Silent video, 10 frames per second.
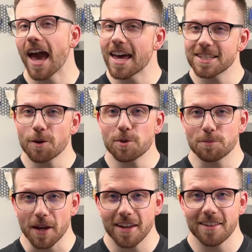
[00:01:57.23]
As I was
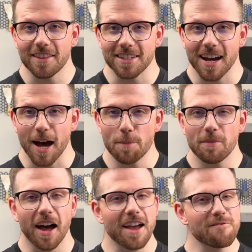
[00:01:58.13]
making the
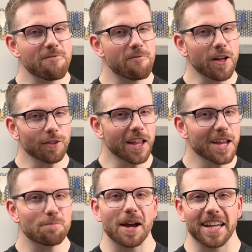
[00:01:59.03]
top, I felt like my